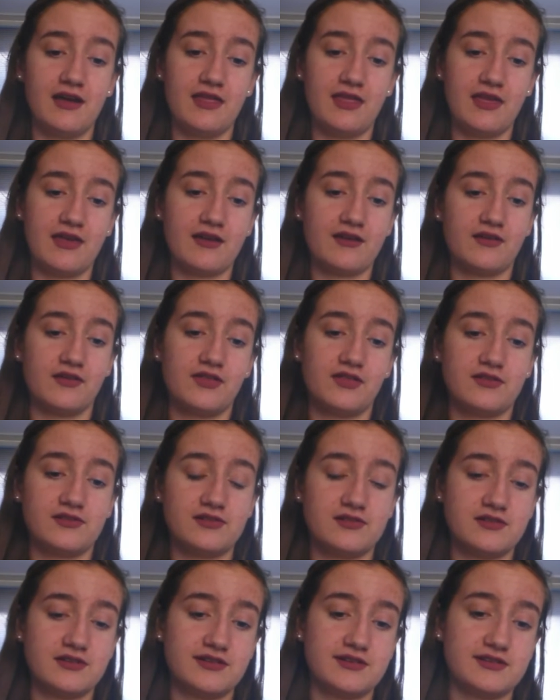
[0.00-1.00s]
I like all
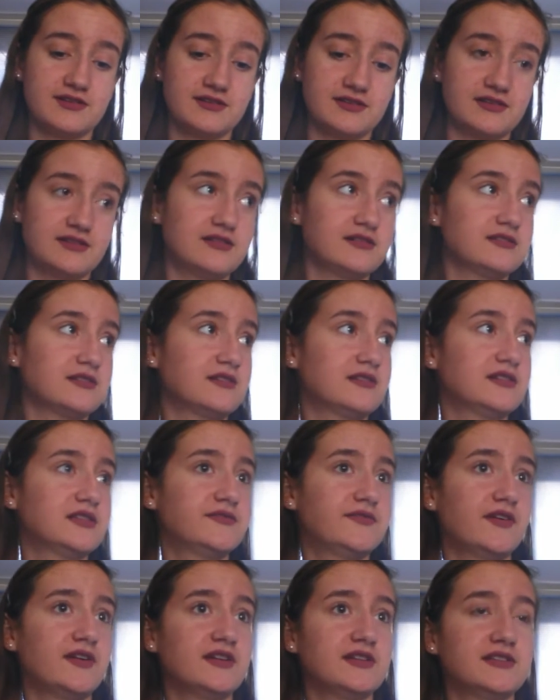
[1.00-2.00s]
the traditions and
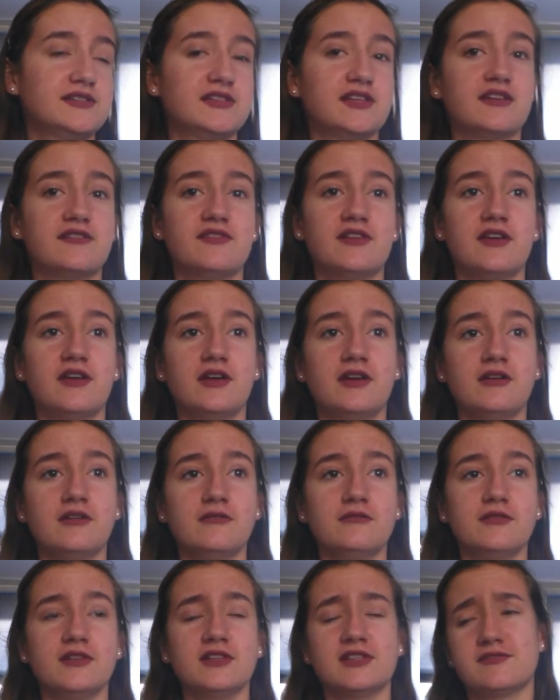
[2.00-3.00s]
it's fun stuff,
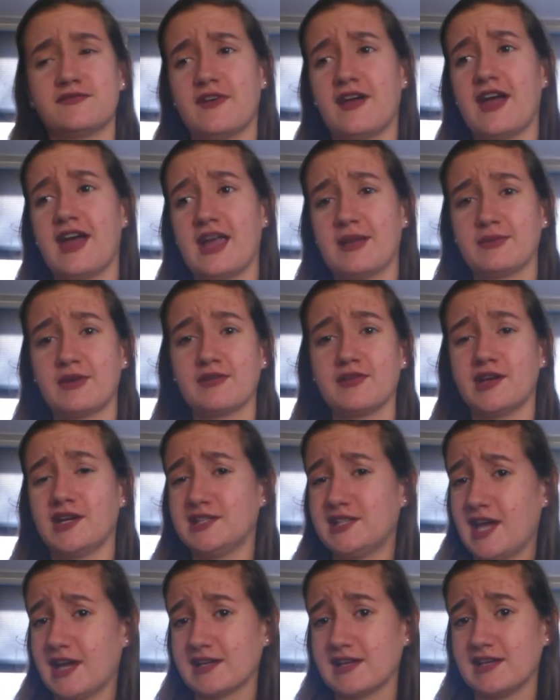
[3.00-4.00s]
it's fine, I'm not
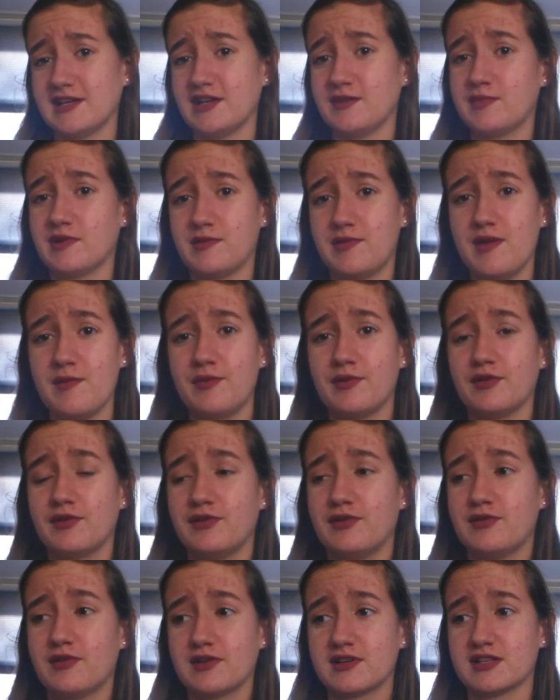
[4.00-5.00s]
really attacking you, but
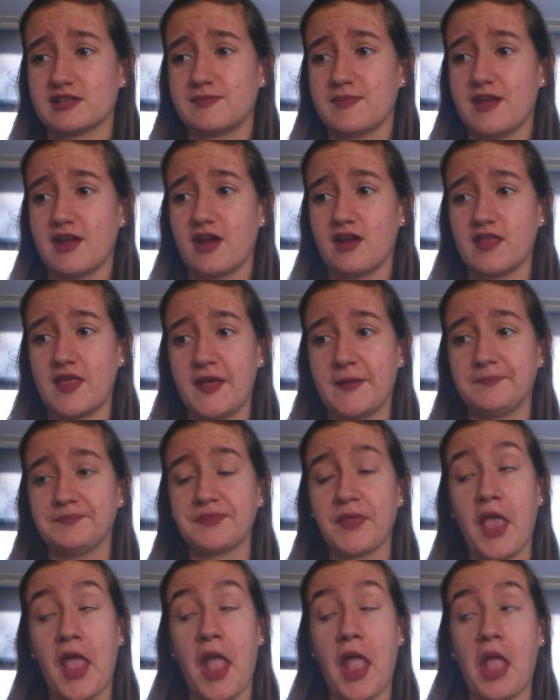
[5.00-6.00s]
people who are just
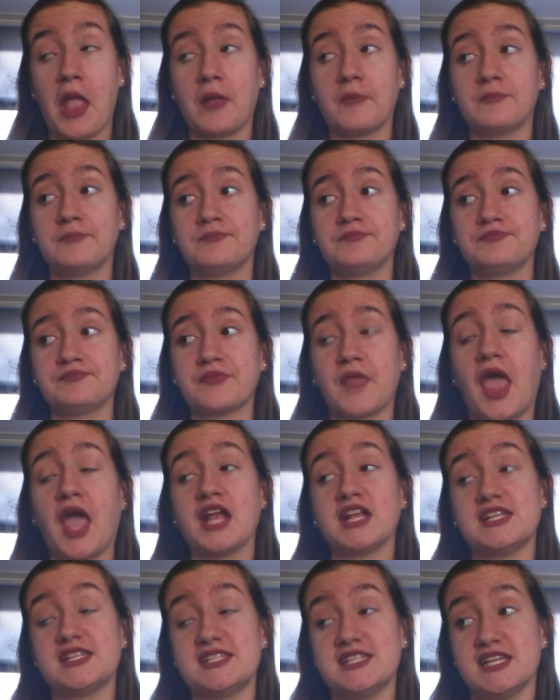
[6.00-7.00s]
like,
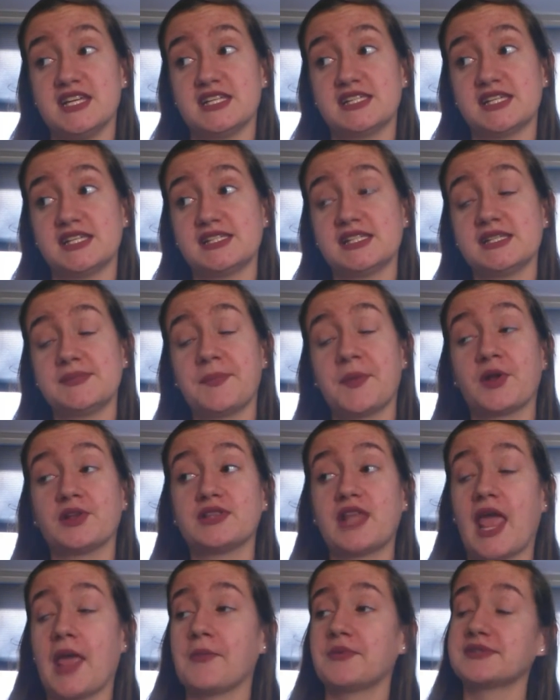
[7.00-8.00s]
Jesus'
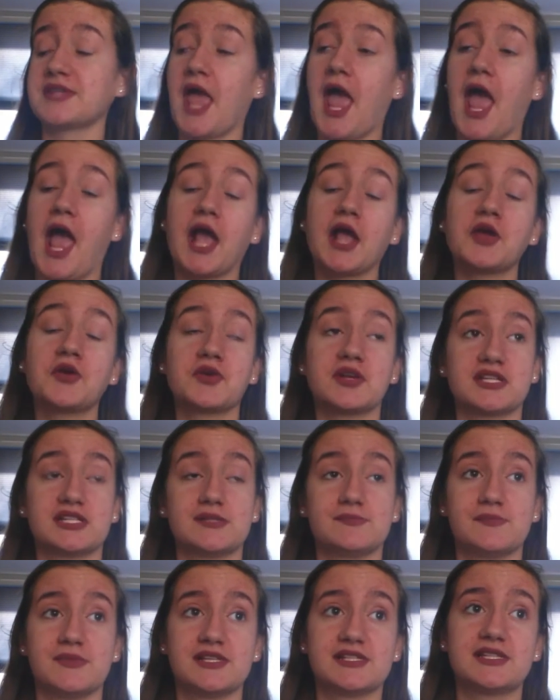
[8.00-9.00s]
birthday was on
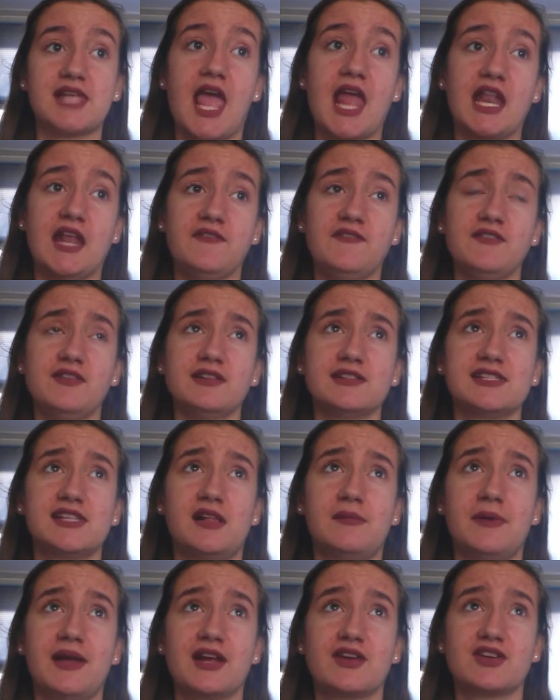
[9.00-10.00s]
Christmas, and if you don't
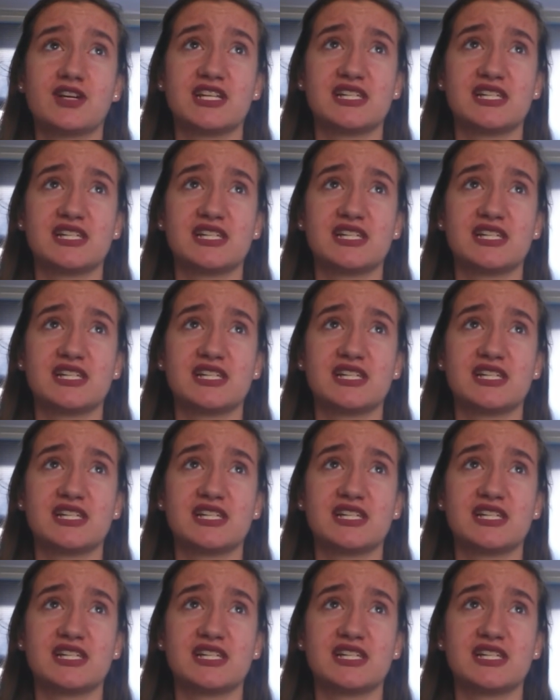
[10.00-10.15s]
celebrate